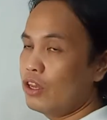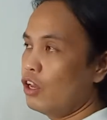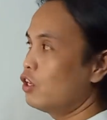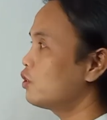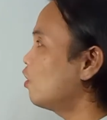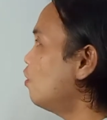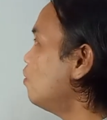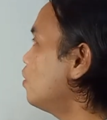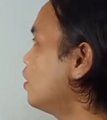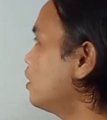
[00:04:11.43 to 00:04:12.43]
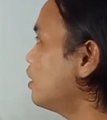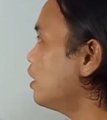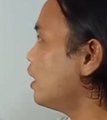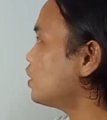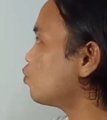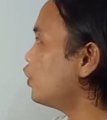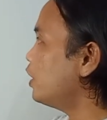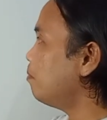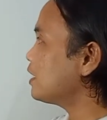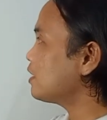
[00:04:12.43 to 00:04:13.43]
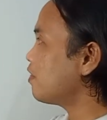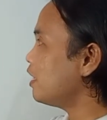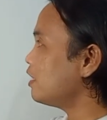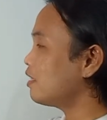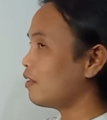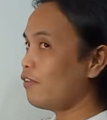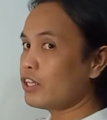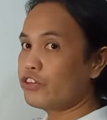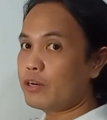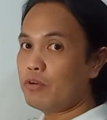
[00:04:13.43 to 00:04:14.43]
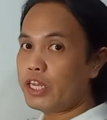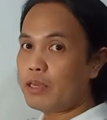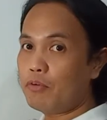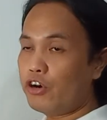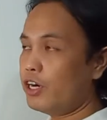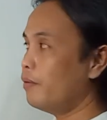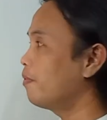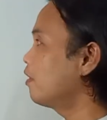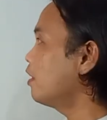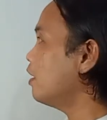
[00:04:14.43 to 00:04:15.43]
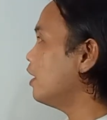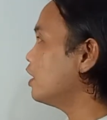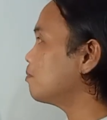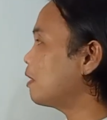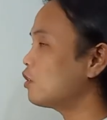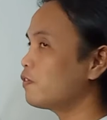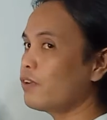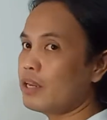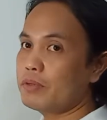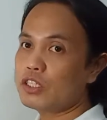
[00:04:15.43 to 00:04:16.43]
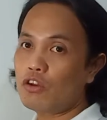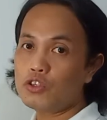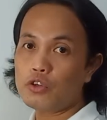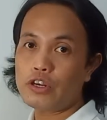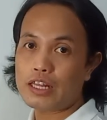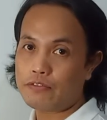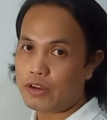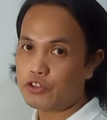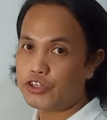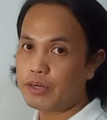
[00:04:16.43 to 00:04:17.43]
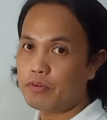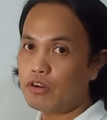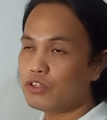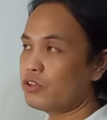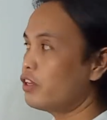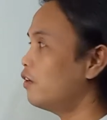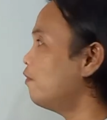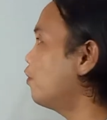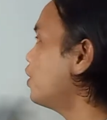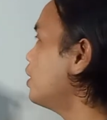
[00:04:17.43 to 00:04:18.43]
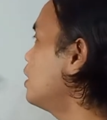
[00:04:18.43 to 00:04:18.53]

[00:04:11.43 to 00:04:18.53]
So, x squared plus 3 is not factorable anymore. X minus 5 is also not factorable. So therefore,